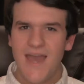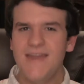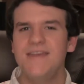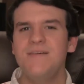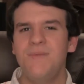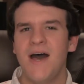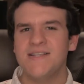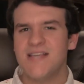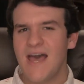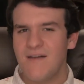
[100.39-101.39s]
And in the
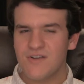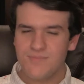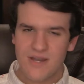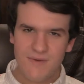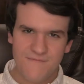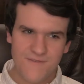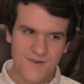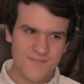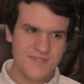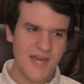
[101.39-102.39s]
past, I have complained about
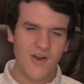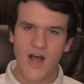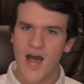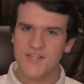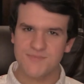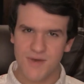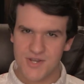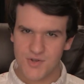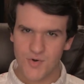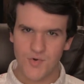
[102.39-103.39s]
films that are high on
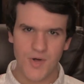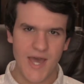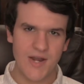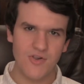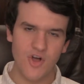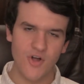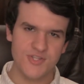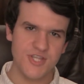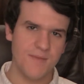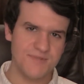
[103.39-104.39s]
spectacle and are low
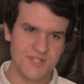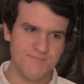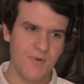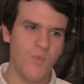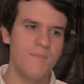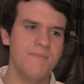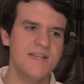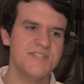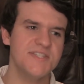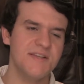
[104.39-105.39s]
in substance, but what
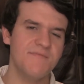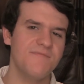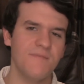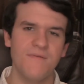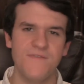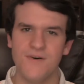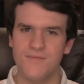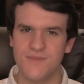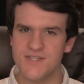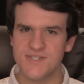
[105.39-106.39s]
makes this different from a
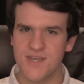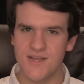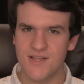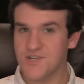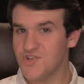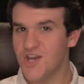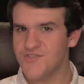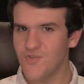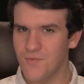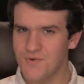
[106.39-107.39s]
film, let's say, like
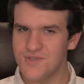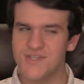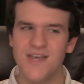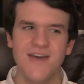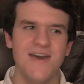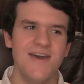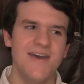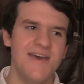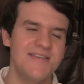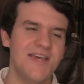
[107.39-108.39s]
Transformers,
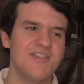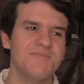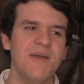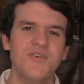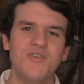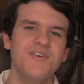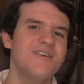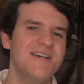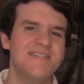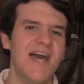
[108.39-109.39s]
is that the spectacle
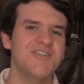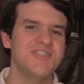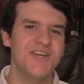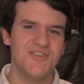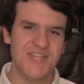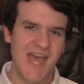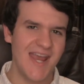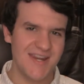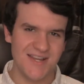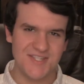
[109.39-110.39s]
here is actually
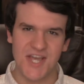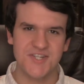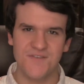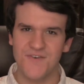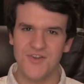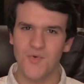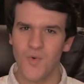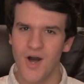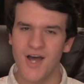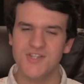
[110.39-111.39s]
entertaining, it's actually fun to
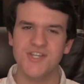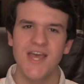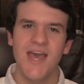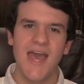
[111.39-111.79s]
watch.